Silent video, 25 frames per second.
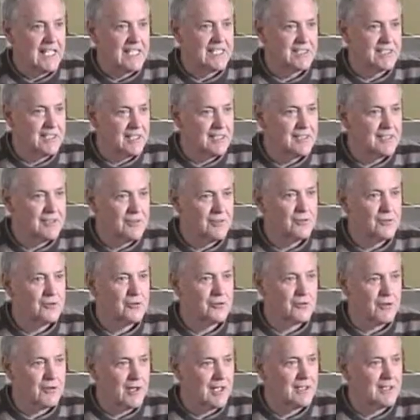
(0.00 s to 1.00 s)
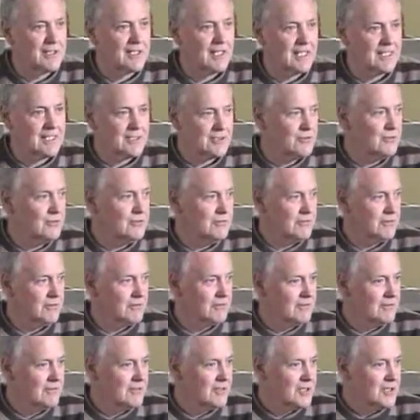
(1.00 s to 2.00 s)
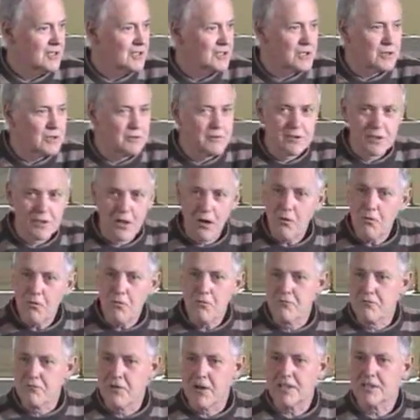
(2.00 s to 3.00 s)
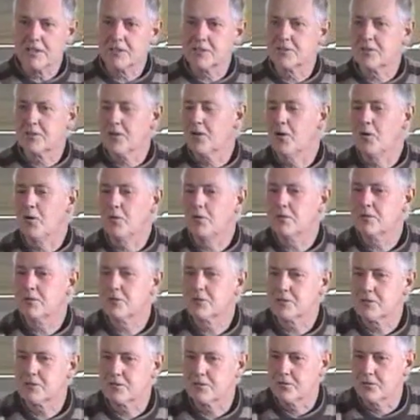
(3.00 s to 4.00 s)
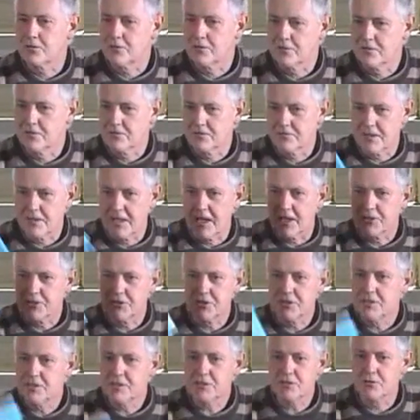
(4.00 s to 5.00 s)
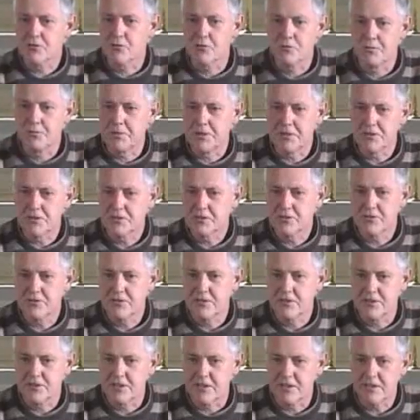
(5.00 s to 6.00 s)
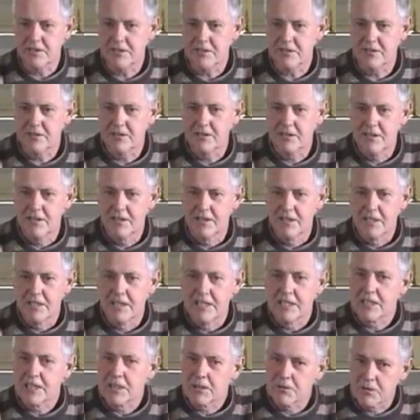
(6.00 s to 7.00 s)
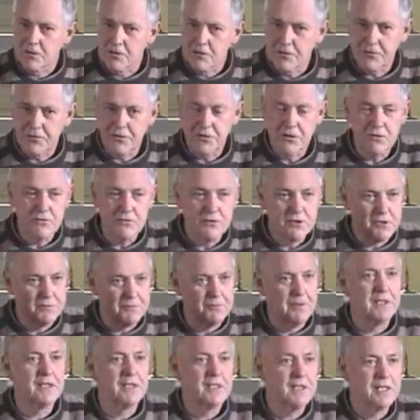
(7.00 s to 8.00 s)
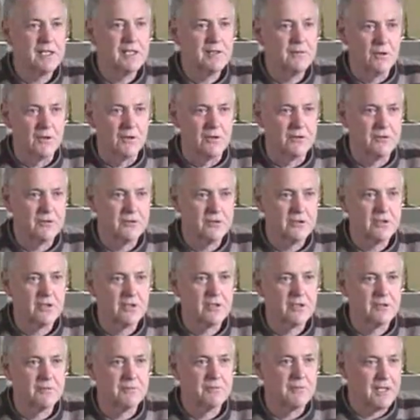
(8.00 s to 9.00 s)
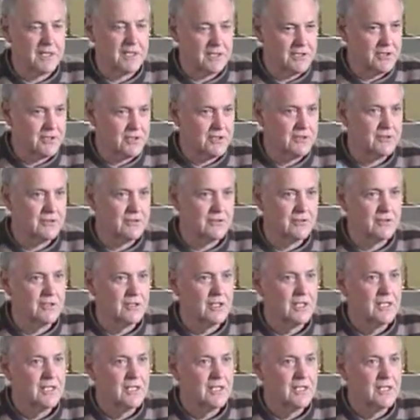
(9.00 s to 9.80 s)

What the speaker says: it didn't look grand at all. There were no vast oaks or ashes or beech trees in it. There were a few spindly ones that had managed to